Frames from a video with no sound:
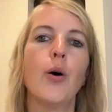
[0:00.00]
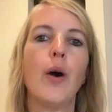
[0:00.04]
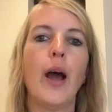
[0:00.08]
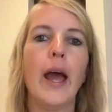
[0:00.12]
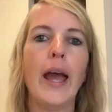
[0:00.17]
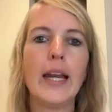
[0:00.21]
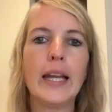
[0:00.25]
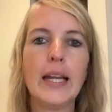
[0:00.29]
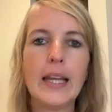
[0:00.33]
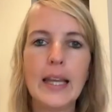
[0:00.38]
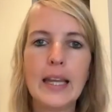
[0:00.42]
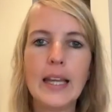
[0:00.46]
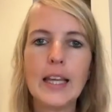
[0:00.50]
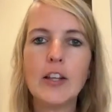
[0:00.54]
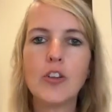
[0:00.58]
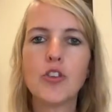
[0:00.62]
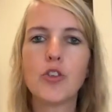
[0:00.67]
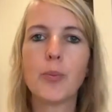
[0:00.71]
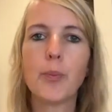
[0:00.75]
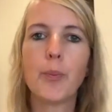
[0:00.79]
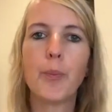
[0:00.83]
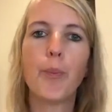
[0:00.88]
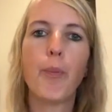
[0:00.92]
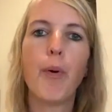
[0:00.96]
and each
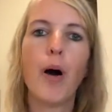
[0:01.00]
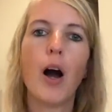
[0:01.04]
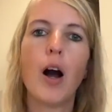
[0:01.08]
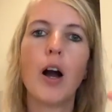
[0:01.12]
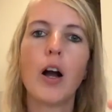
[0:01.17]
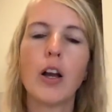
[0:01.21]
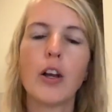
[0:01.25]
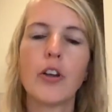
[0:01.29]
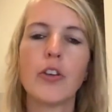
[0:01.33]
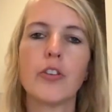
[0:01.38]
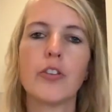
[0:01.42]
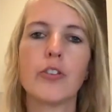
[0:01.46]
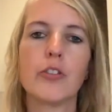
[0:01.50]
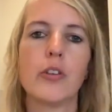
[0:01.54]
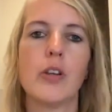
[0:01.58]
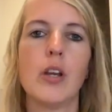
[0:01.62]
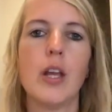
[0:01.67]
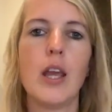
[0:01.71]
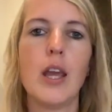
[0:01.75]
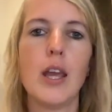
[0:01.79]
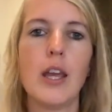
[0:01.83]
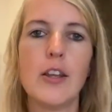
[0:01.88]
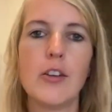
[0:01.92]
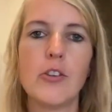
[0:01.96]
box
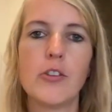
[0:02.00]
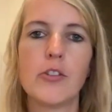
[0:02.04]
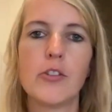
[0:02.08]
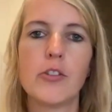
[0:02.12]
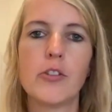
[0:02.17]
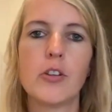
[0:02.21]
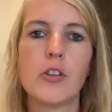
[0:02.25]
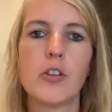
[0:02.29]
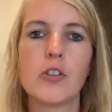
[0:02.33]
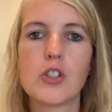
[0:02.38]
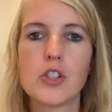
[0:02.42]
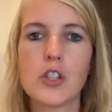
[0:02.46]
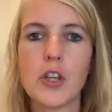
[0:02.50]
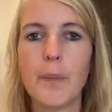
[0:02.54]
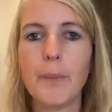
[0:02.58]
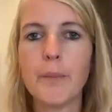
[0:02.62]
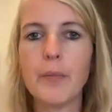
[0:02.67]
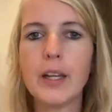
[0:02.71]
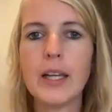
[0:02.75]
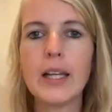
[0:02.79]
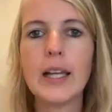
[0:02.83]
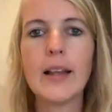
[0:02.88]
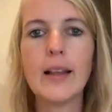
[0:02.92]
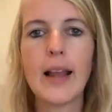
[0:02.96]
is
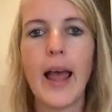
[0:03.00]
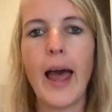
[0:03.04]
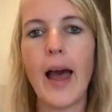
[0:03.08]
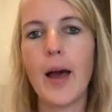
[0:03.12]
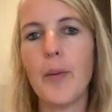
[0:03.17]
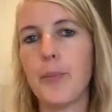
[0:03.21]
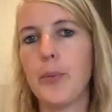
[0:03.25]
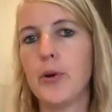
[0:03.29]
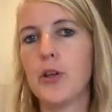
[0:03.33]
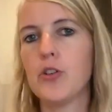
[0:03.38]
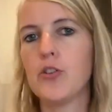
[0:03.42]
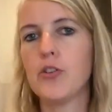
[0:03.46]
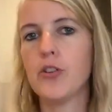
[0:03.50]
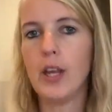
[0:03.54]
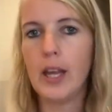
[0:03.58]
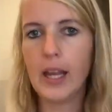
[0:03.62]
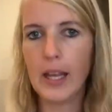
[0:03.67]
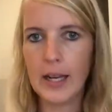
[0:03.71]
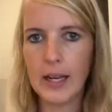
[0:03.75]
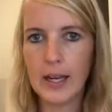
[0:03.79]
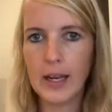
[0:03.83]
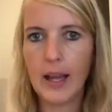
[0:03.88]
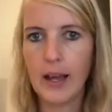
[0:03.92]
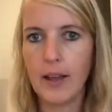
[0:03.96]
something that happens
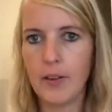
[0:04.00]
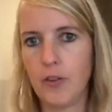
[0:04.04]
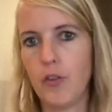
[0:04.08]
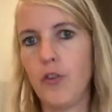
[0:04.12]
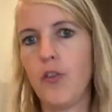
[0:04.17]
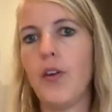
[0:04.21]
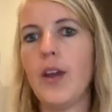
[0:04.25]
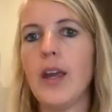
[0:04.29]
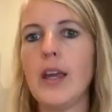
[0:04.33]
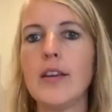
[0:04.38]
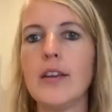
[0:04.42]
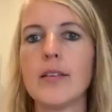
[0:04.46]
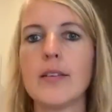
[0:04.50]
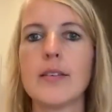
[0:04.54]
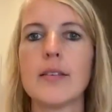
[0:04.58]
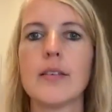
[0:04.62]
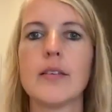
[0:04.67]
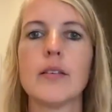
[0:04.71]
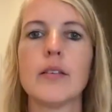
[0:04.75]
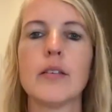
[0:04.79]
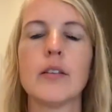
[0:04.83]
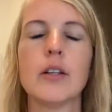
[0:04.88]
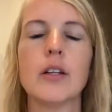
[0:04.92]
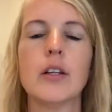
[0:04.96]
in that phase.
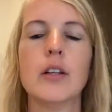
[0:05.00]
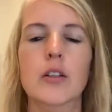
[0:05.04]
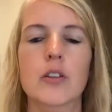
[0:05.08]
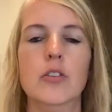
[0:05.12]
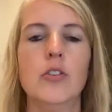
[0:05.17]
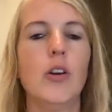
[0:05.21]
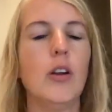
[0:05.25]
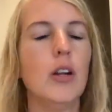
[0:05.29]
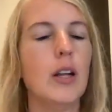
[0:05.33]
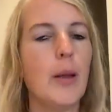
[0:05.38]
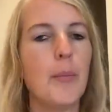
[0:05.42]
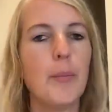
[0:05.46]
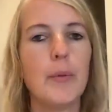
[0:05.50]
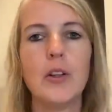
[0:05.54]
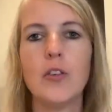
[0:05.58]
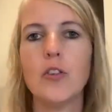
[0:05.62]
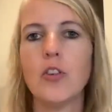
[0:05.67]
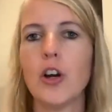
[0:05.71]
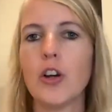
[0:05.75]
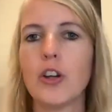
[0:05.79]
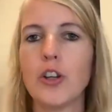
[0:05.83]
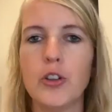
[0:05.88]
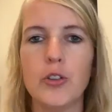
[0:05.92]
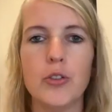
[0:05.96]
So let me
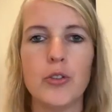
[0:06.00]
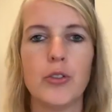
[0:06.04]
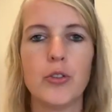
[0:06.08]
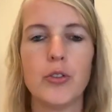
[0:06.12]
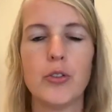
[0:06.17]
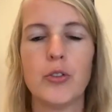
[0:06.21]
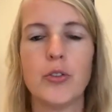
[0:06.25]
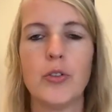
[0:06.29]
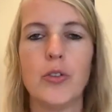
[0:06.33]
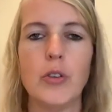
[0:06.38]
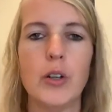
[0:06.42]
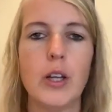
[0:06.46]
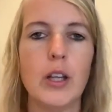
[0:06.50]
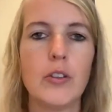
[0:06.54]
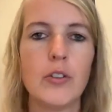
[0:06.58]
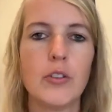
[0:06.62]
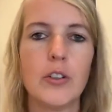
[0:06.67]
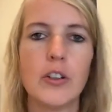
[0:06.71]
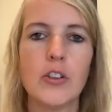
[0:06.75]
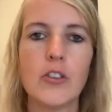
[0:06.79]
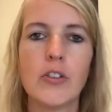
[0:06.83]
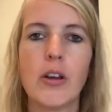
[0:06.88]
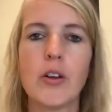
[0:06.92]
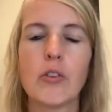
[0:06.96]
talk you through this.
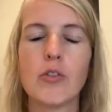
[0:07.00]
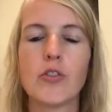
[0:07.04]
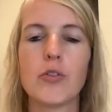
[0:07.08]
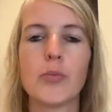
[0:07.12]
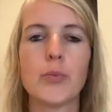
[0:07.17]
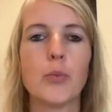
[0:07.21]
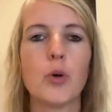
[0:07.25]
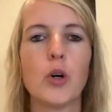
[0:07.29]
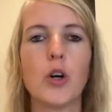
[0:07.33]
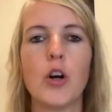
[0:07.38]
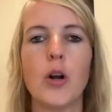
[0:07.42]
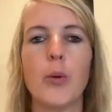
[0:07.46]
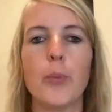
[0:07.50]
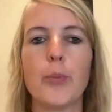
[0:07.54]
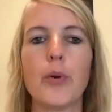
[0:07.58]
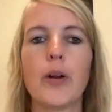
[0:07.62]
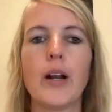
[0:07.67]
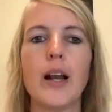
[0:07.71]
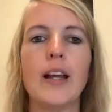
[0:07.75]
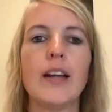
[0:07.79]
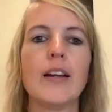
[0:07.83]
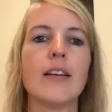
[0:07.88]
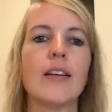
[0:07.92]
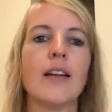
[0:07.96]
It sounds more
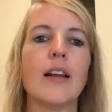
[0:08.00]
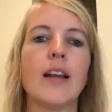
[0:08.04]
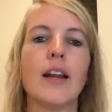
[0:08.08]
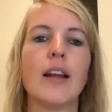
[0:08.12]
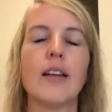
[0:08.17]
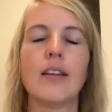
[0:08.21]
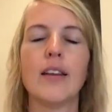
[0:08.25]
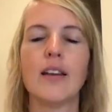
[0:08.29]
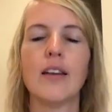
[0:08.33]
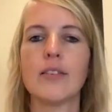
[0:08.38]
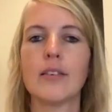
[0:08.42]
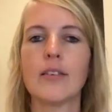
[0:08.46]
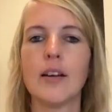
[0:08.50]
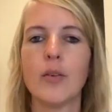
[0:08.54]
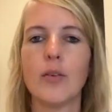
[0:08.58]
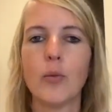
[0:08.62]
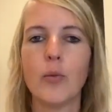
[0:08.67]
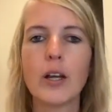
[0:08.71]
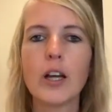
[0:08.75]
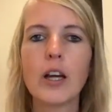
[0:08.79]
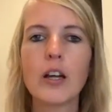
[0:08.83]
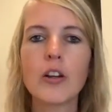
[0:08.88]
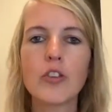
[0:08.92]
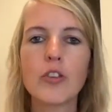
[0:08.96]
complicated than it is. We're
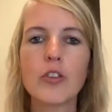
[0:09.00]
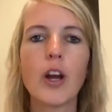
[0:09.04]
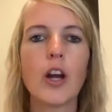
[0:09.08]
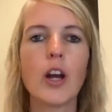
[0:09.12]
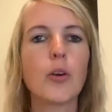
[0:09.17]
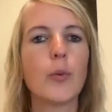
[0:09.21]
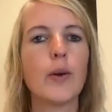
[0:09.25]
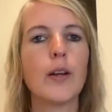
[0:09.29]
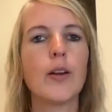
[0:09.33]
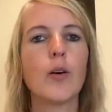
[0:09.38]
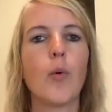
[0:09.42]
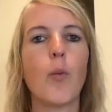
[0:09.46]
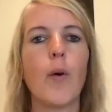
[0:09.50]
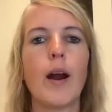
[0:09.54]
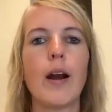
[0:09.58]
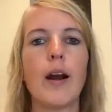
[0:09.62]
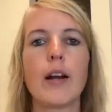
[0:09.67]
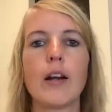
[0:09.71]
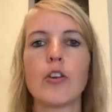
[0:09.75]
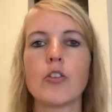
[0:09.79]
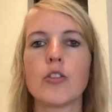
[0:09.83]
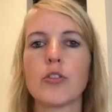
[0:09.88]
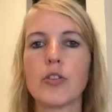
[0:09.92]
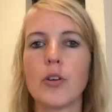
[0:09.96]
gonna start with
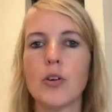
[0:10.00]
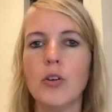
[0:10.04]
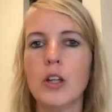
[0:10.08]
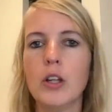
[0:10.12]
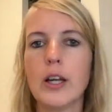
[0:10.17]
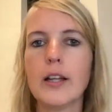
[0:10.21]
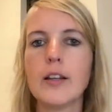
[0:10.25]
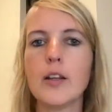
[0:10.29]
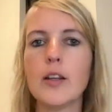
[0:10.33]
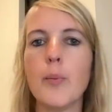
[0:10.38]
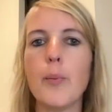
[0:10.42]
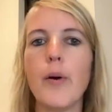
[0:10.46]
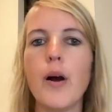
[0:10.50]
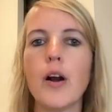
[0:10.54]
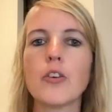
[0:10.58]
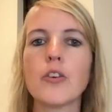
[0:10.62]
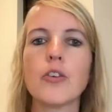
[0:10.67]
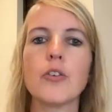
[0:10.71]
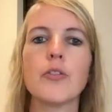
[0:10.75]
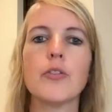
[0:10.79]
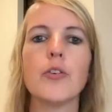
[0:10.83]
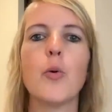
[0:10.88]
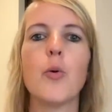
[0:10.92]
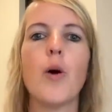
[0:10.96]
awareness. So look at the box
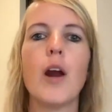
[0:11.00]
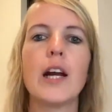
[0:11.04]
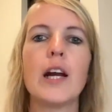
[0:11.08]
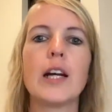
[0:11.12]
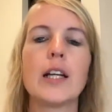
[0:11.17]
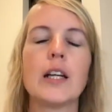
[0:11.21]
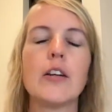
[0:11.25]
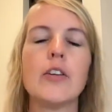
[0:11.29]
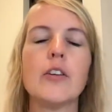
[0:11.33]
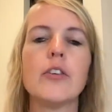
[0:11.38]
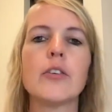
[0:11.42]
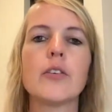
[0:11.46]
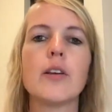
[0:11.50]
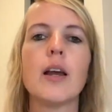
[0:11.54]
of awareness